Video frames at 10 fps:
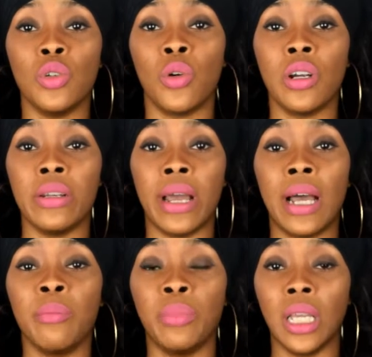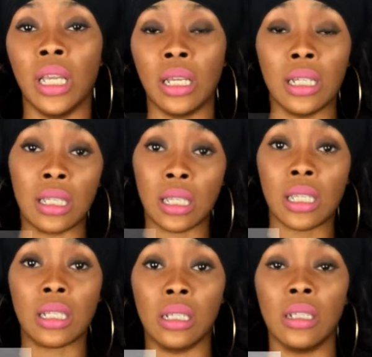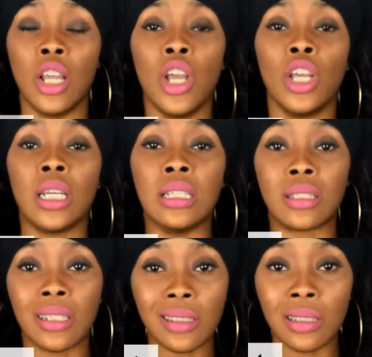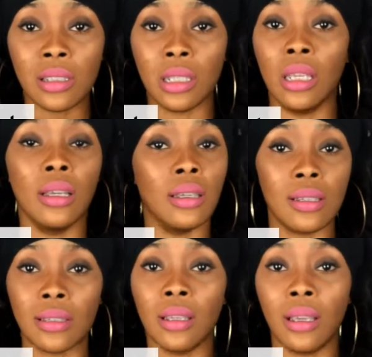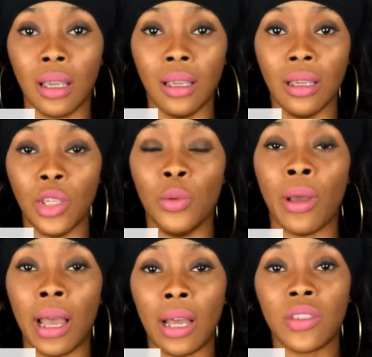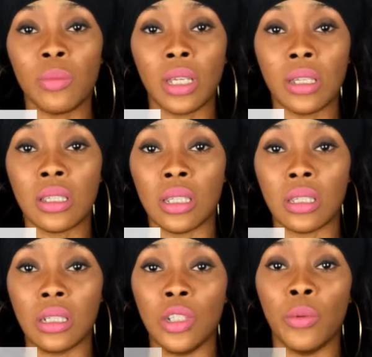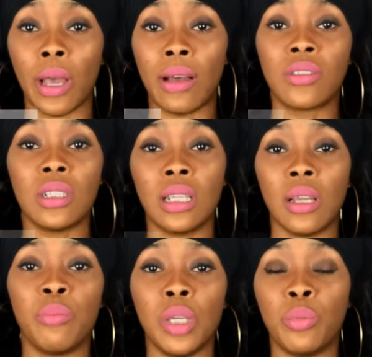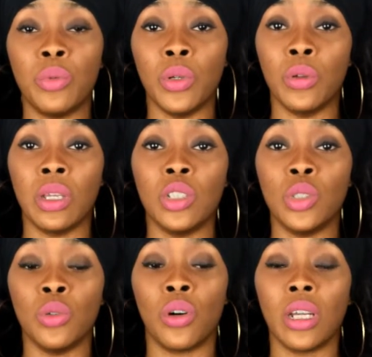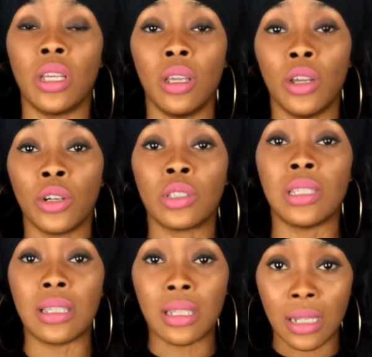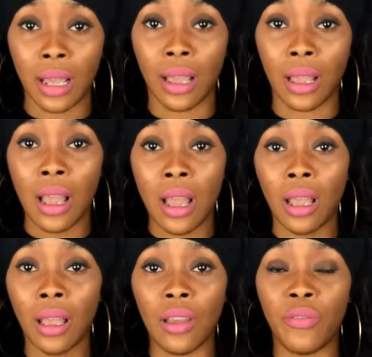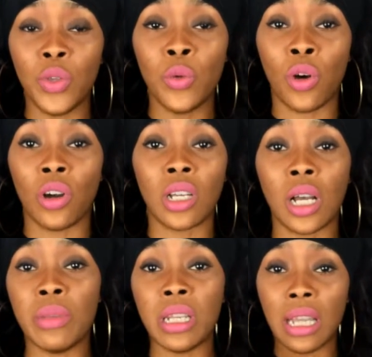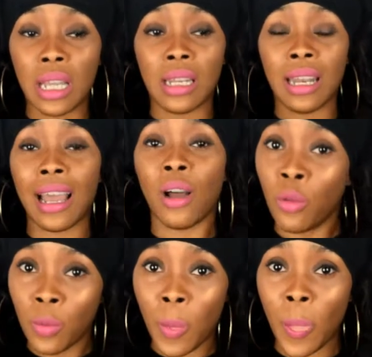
you are not being consistent. Consistency is the key. You have to be consistent. You have to let people know that you are here to stay. If you are coming in and out,